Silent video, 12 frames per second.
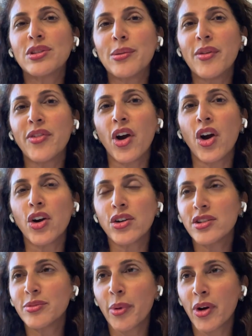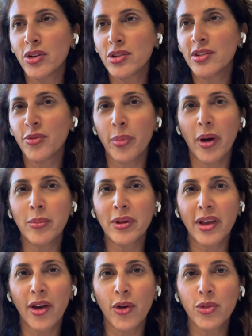Some of the hardest parts of
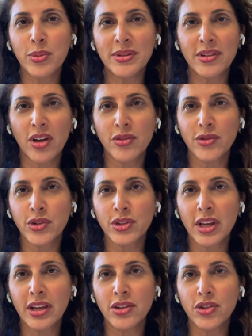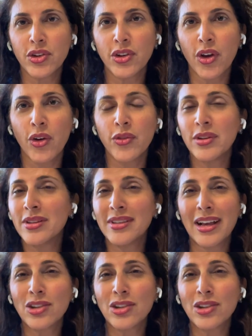public health we saw firsthand during COVID is